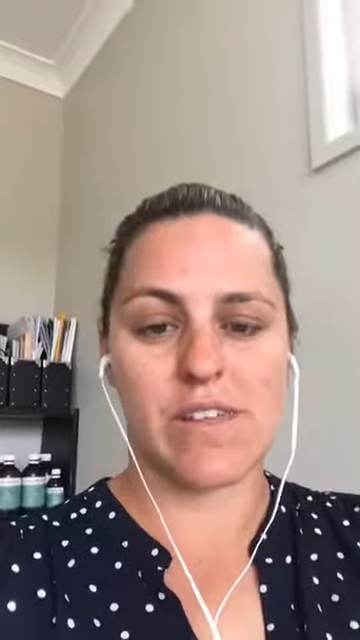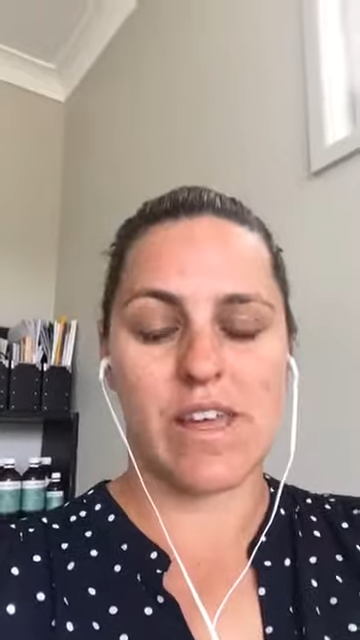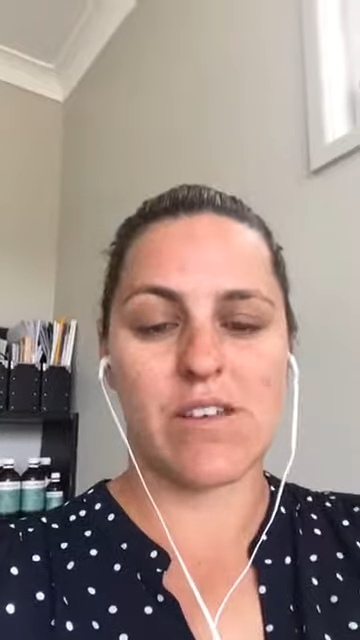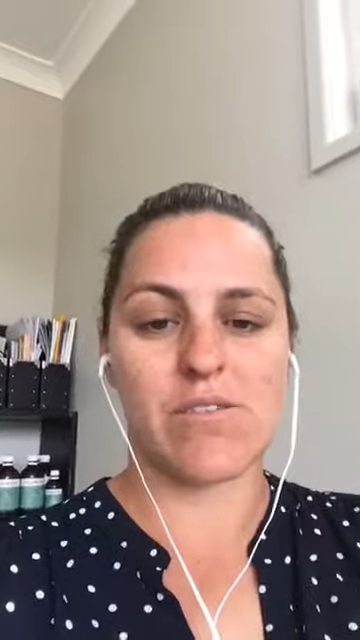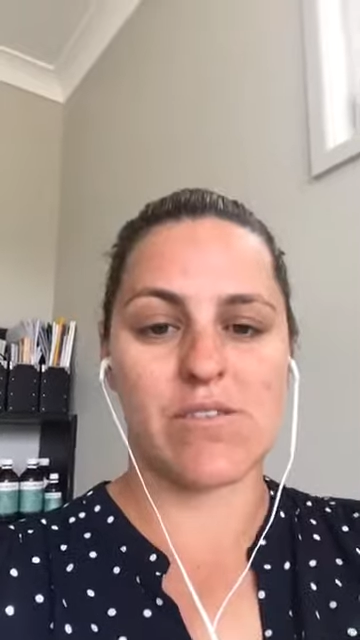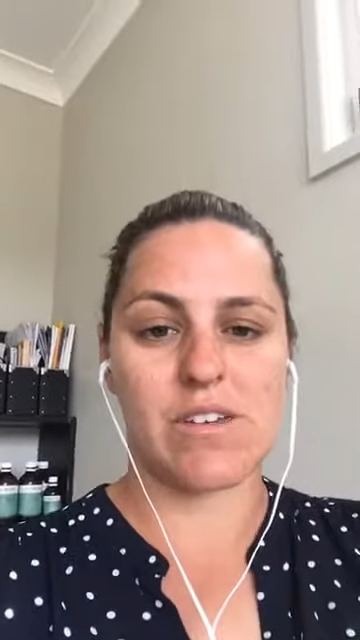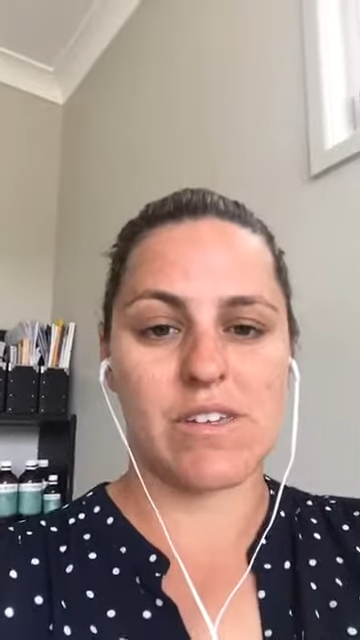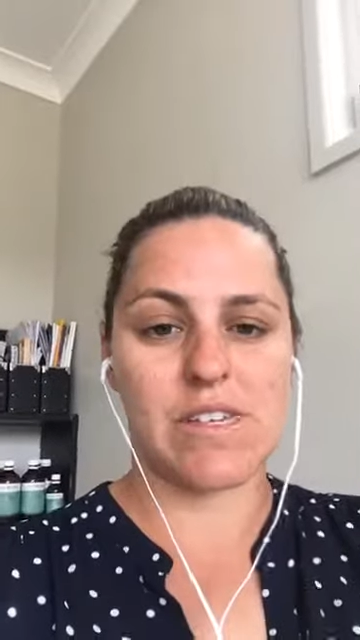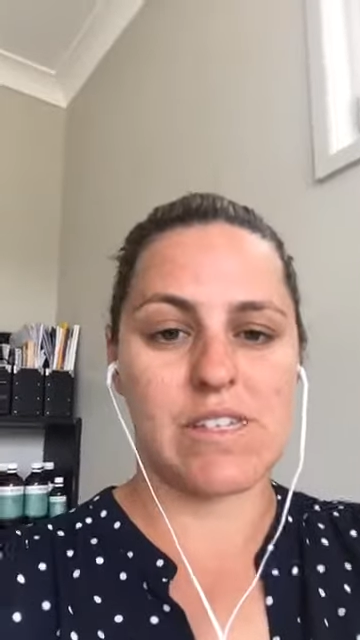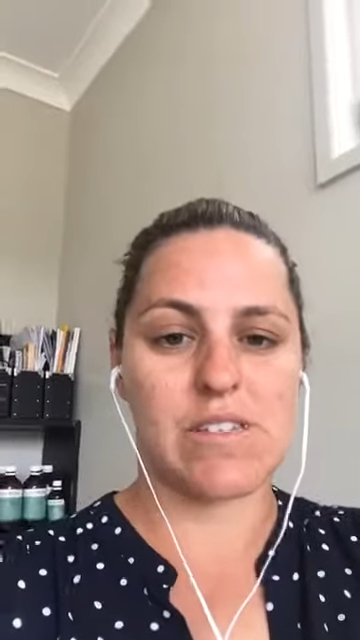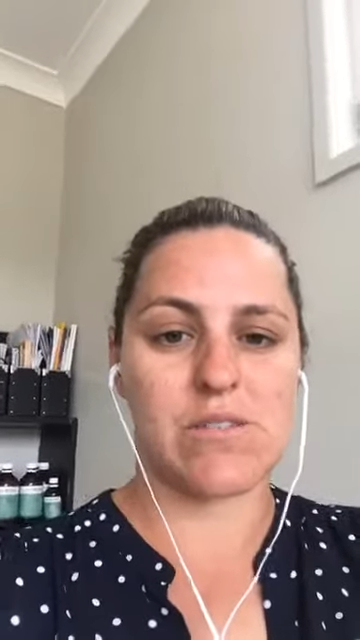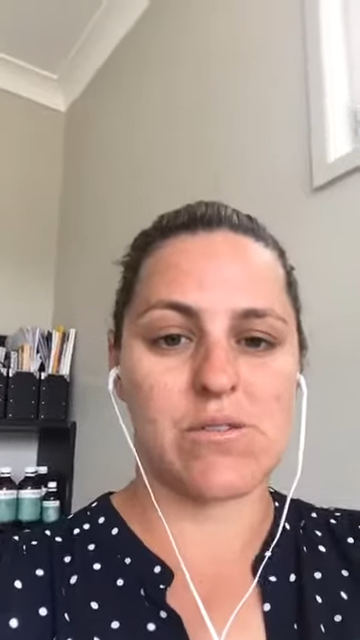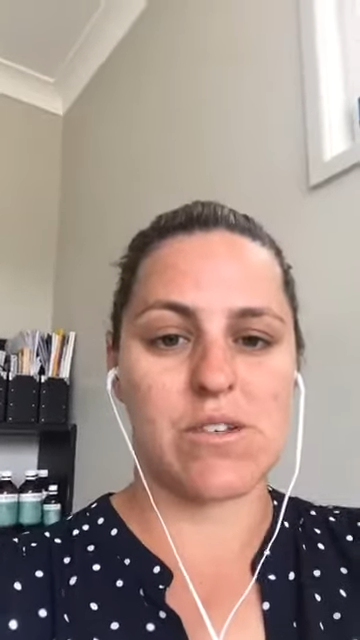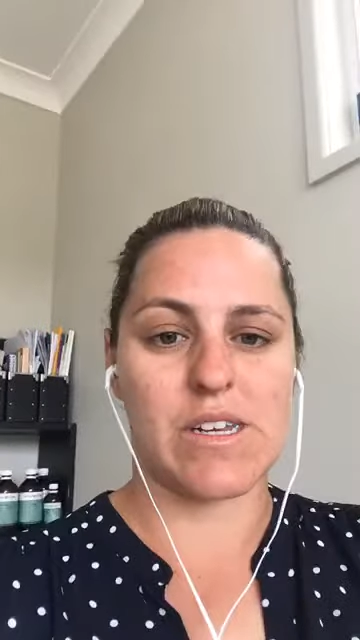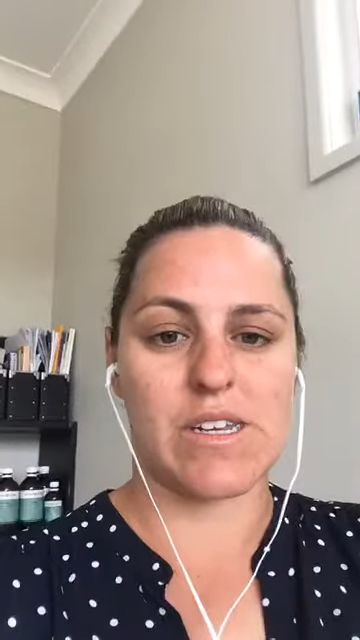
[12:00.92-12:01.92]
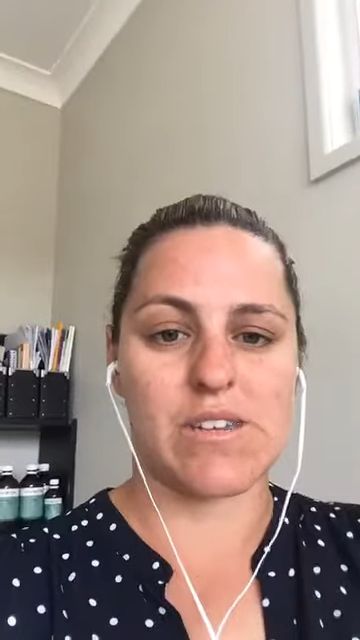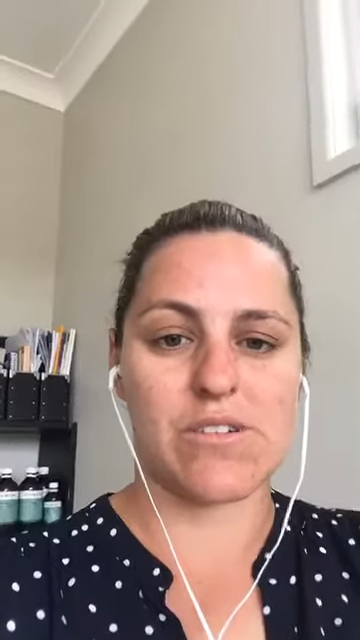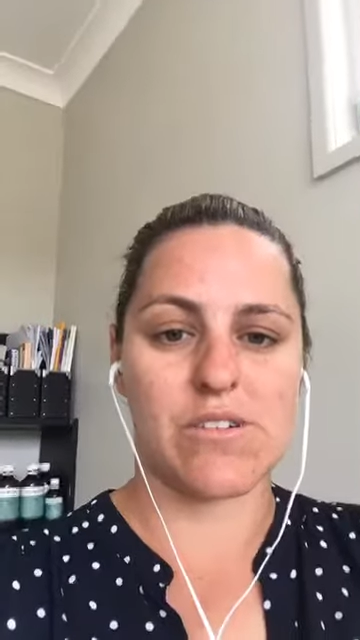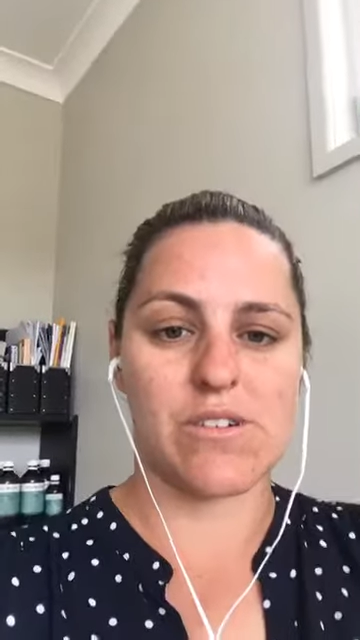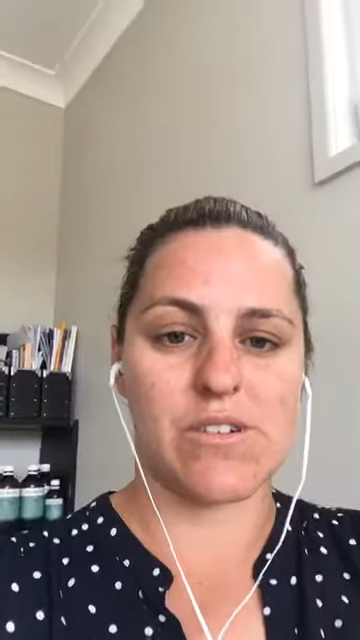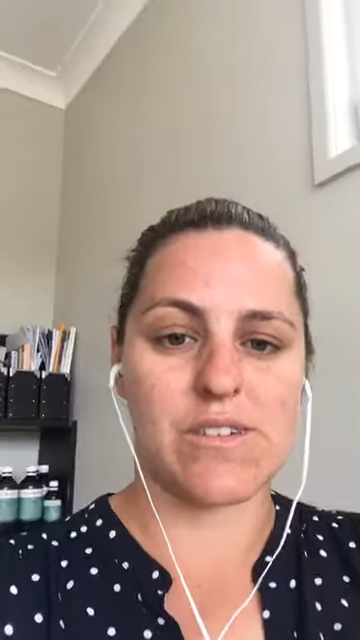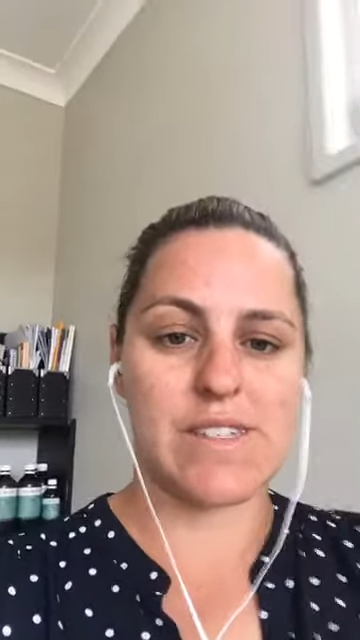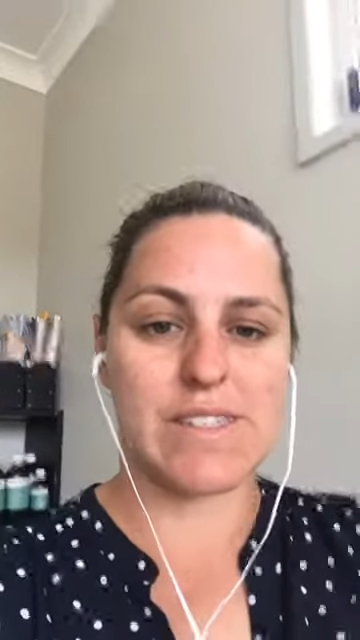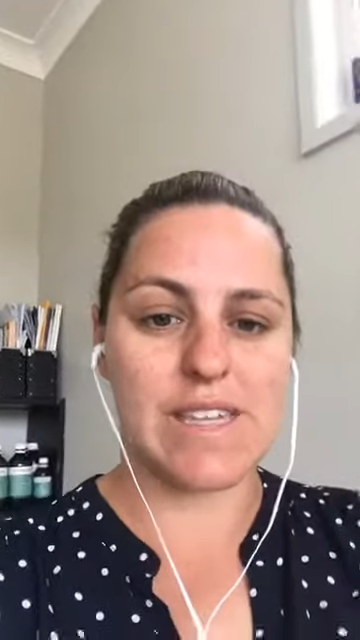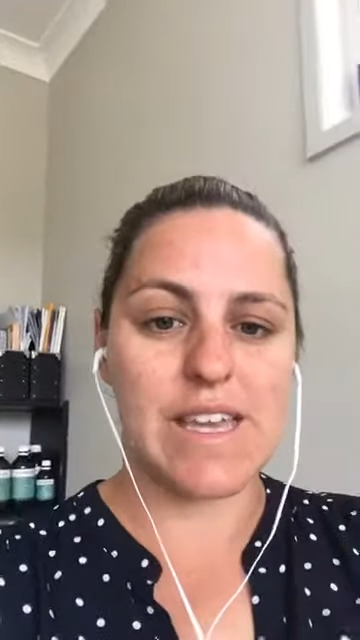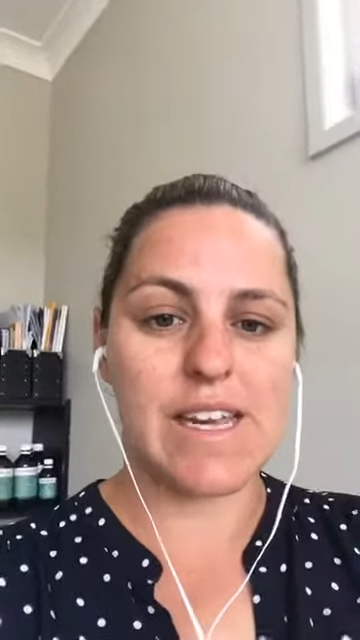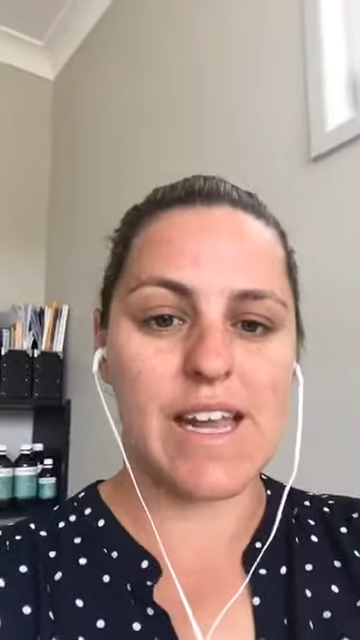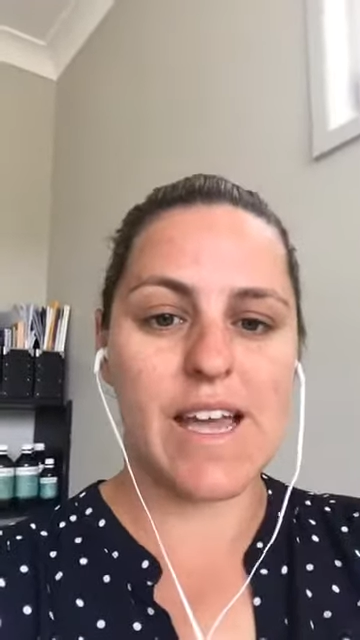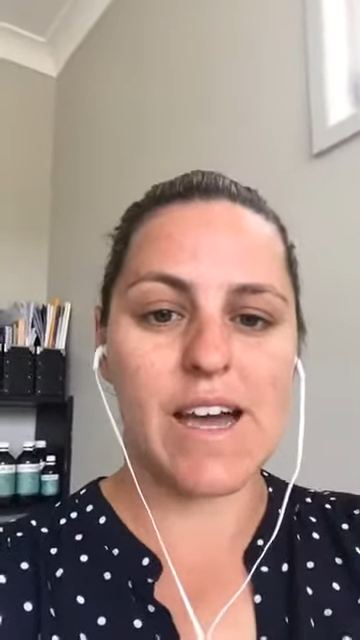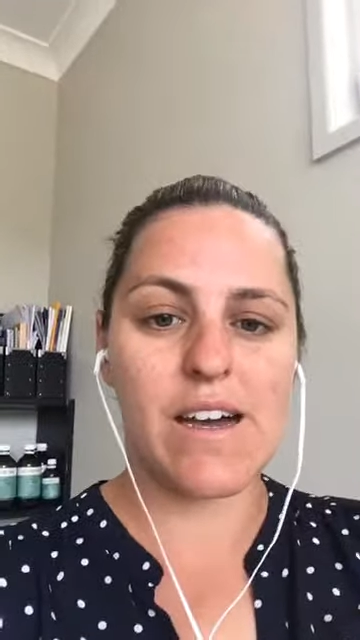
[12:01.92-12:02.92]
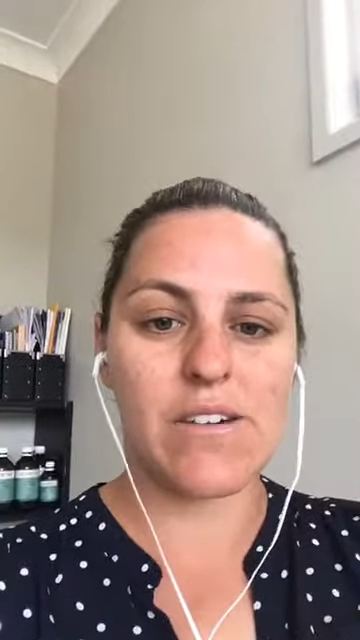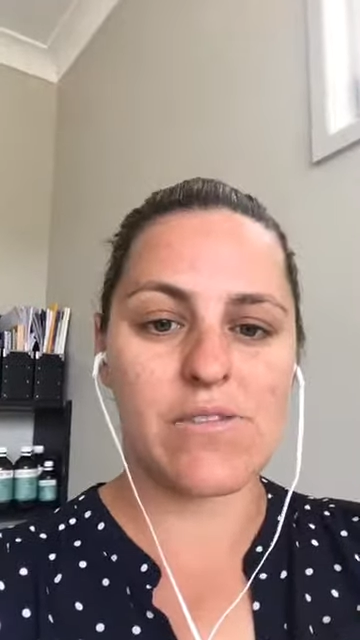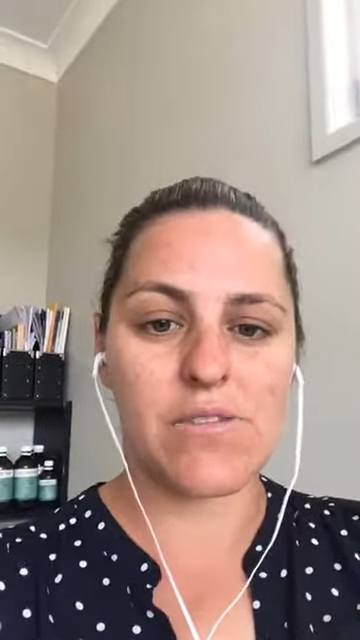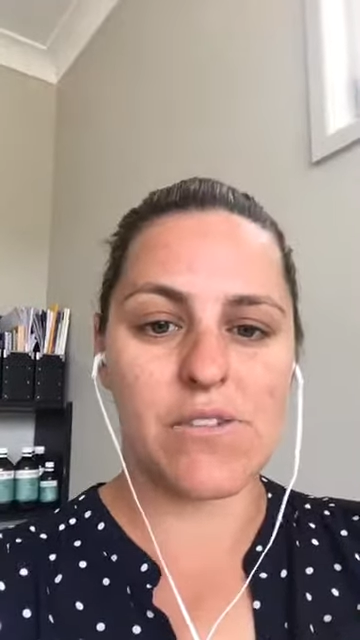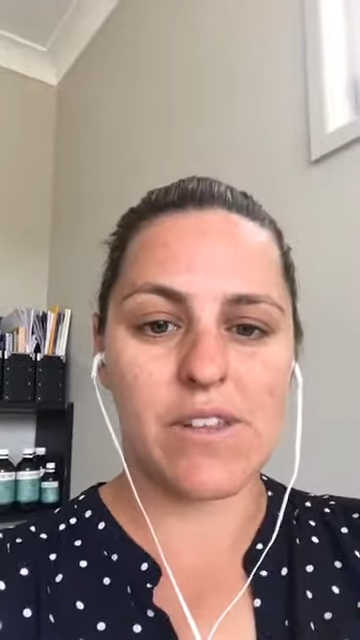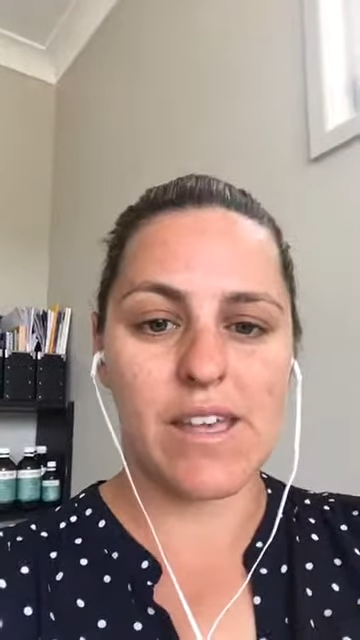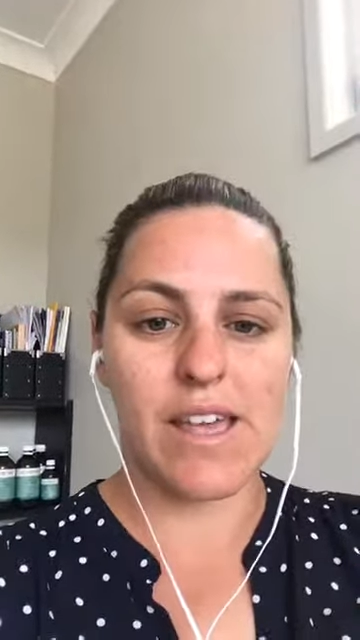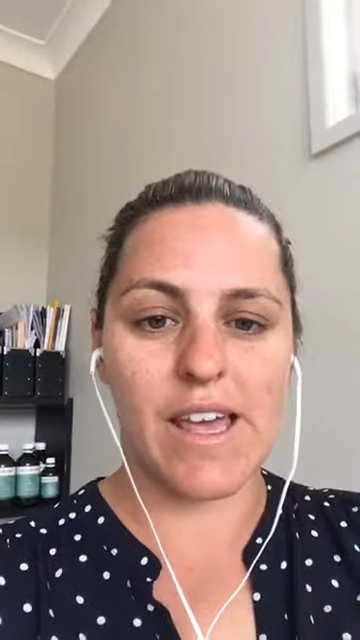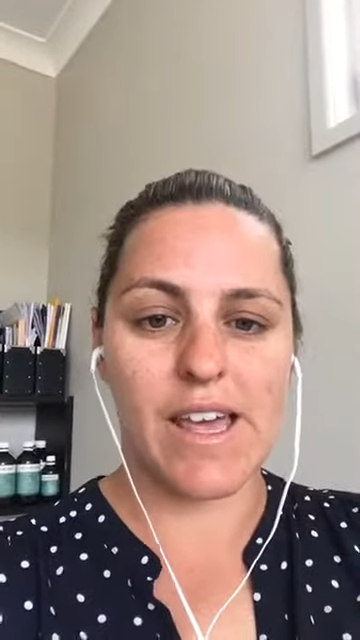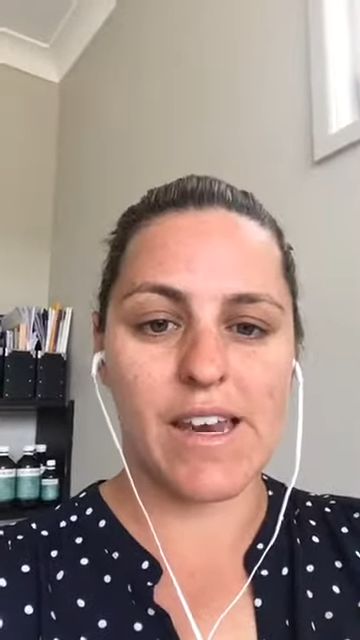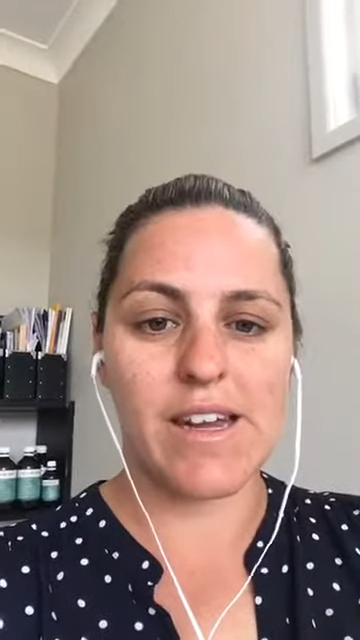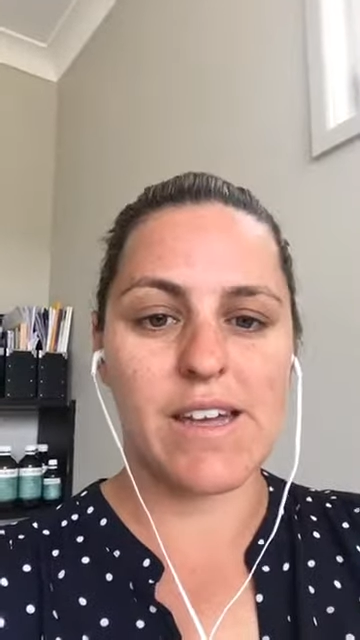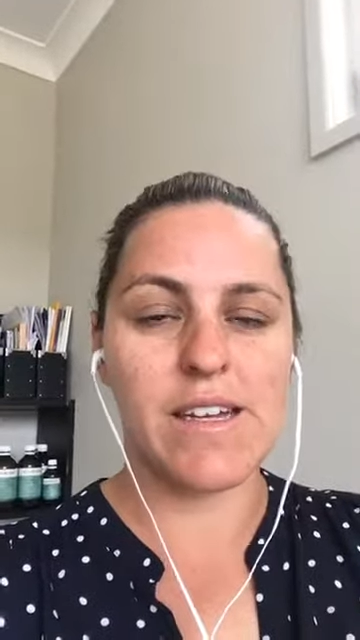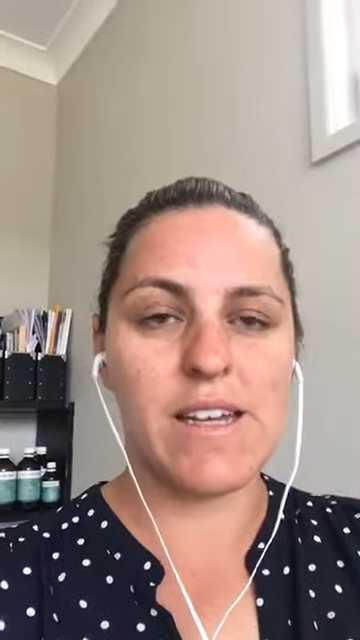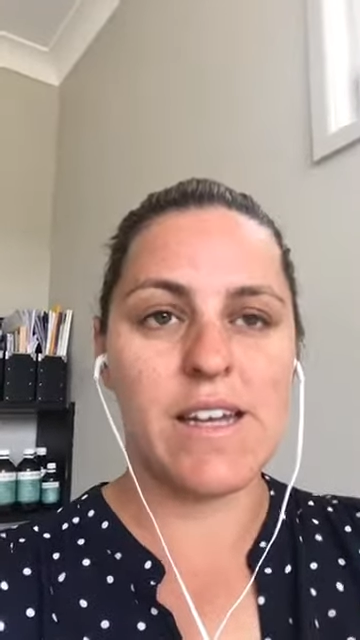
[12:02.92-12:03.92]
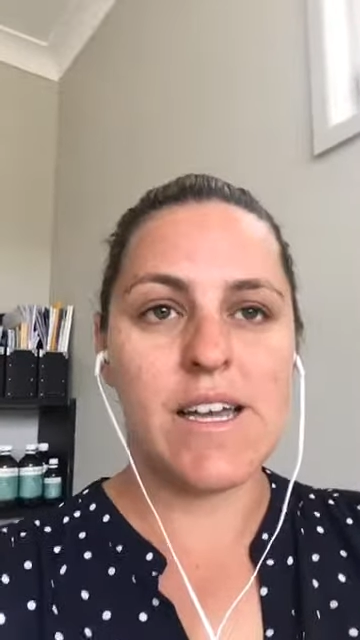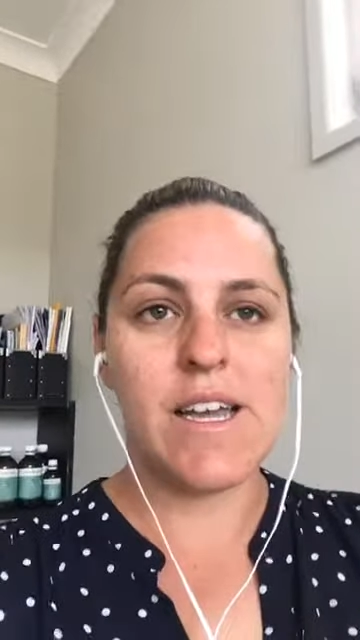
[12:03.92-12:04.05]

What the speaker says: like really sorting your seat out for the canter,